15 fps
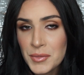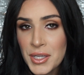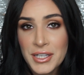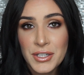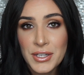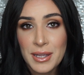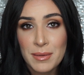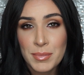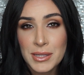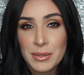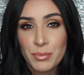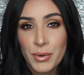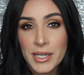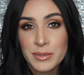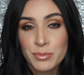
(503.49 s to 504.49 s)
And you can't beat the
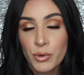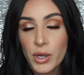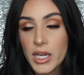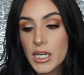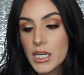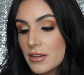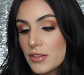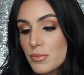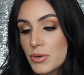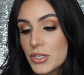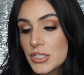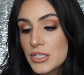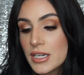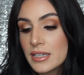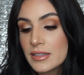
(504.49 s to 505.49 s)
price point. Another
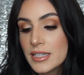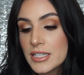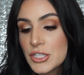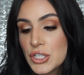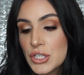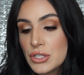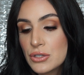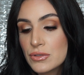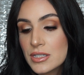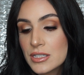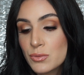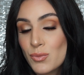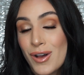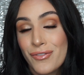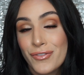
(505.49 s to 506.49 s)
brush that I like to use
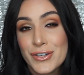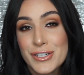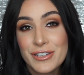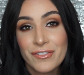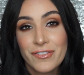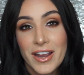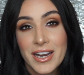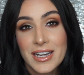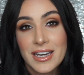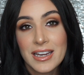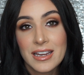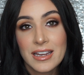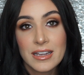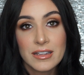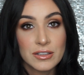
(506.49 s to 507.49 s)
as well for
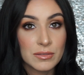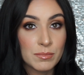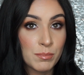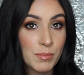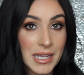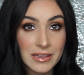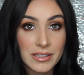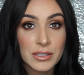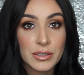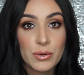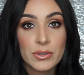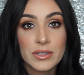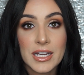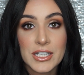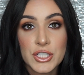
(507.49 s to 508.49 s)
defining mainly
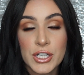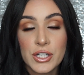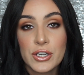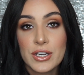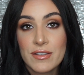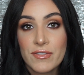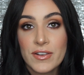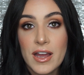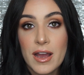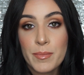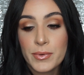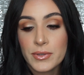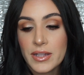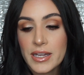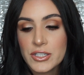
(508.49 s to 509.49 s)
lower lash line or even
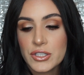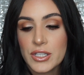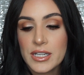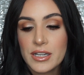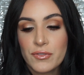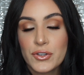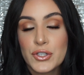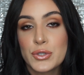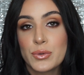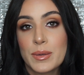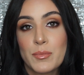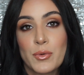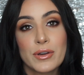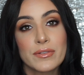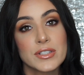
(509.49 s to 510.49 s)
upper lash line if you're
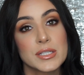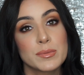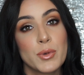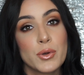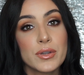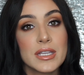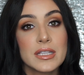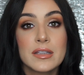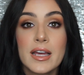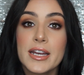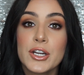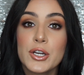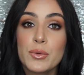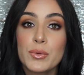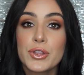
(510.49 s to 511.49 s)
doing more of a smoky
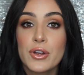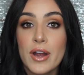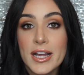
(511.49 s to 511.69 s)
liner with your